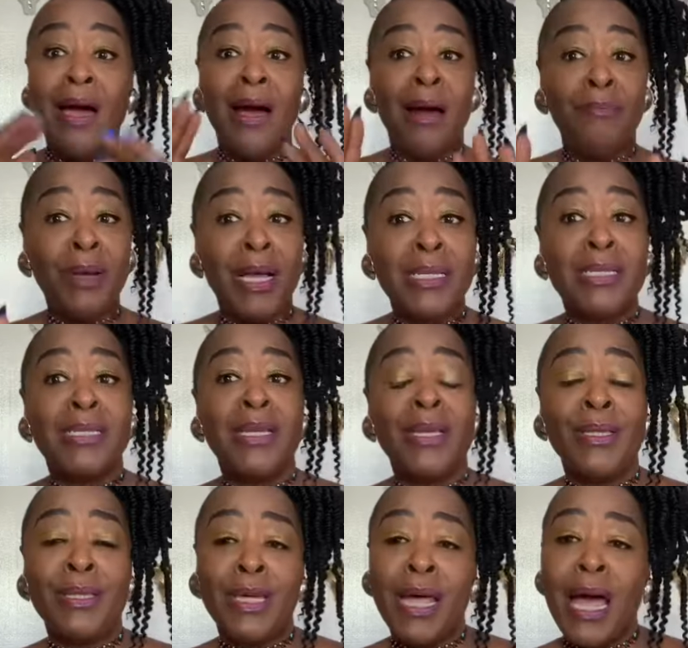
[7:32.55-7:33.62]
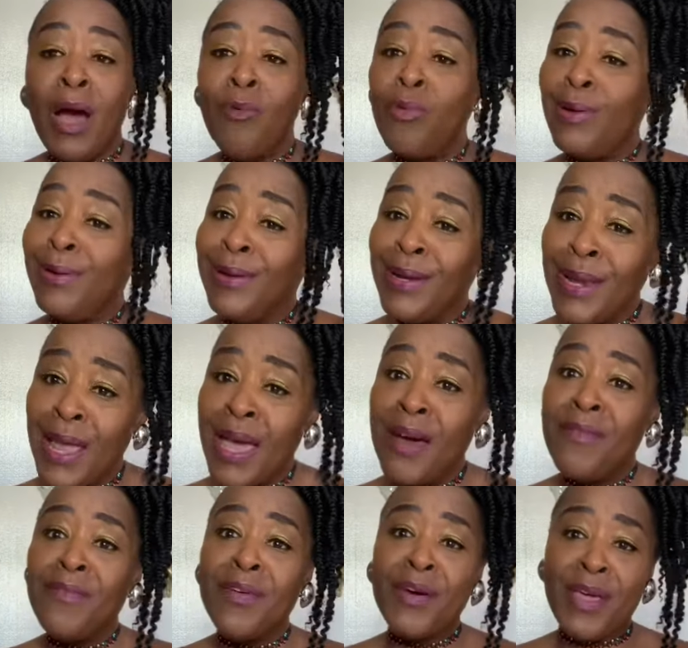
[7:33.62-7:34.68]
I'm not saying that I will
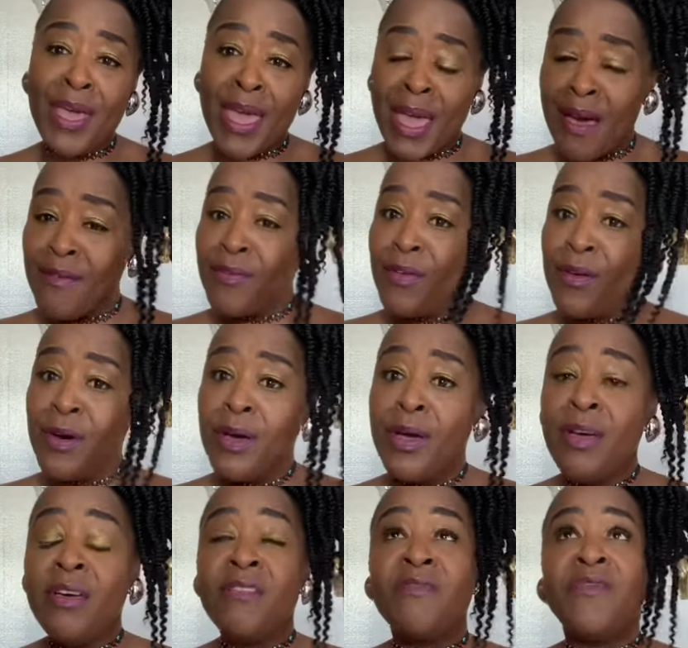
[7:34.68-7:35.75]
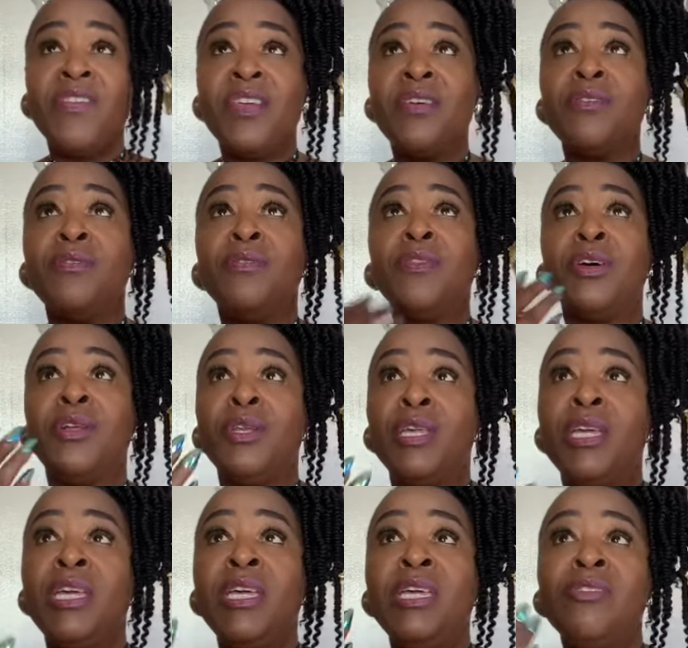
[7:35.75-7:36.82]
never, ever feel the
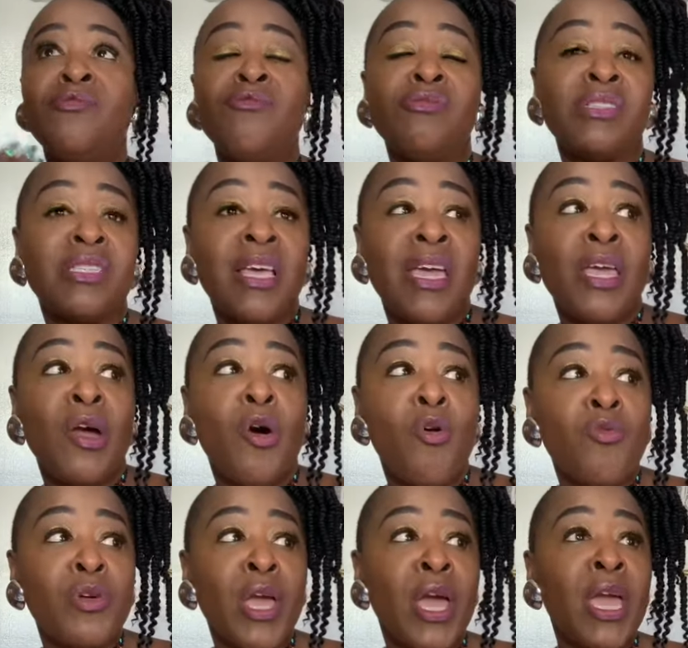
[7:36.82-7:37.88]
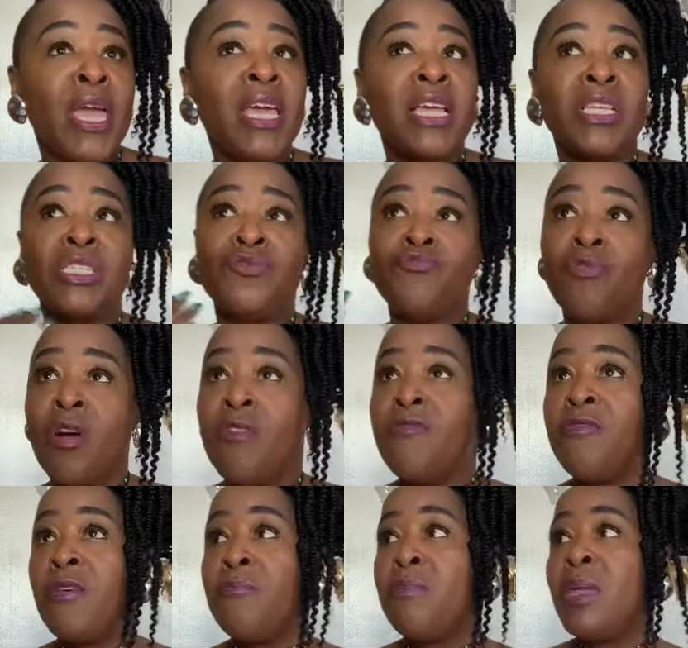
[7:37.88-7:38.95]
need to say, okay, it's rough
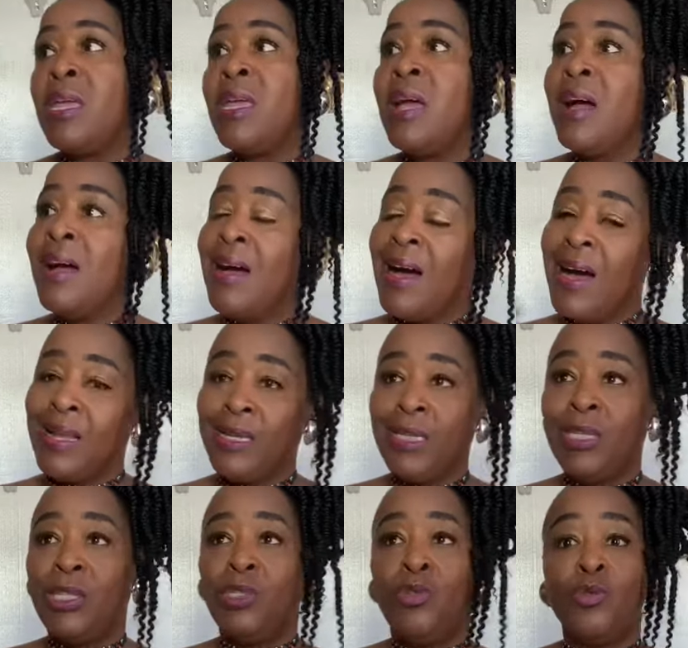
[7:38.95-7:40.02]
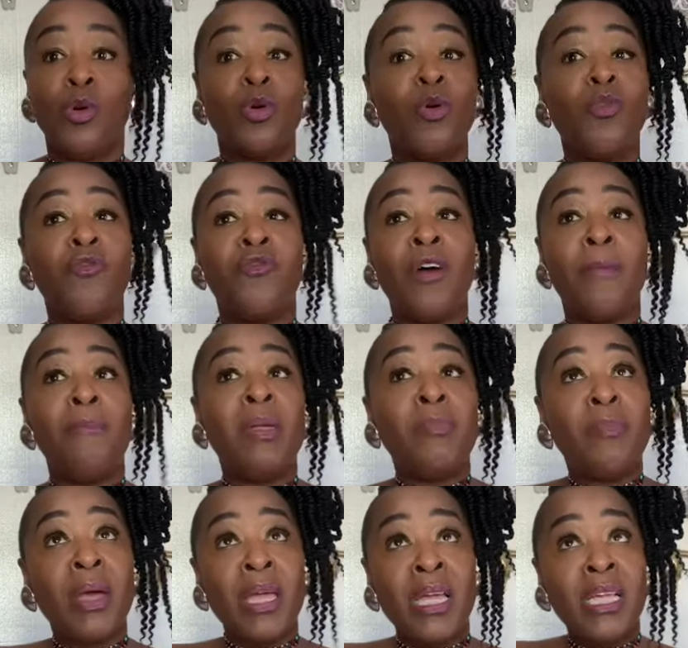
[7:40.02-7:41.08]
for me, I need to do a GoFundMe
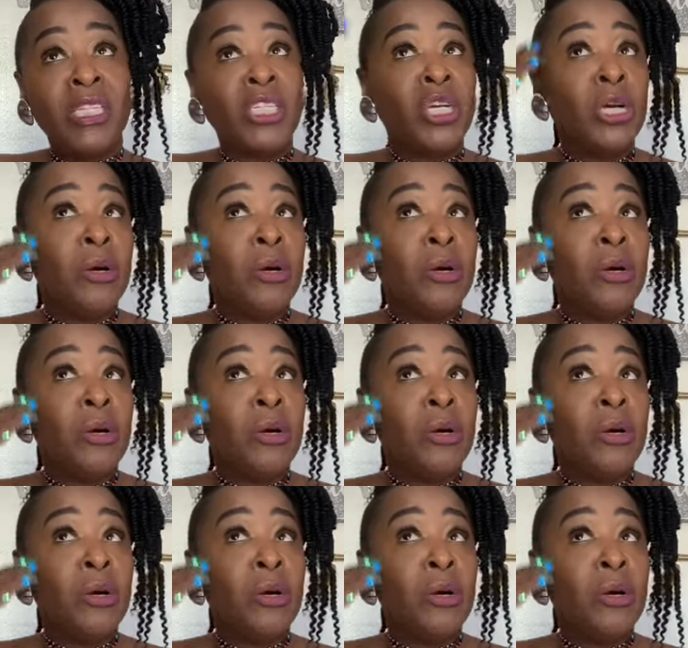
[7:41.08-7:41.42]
page.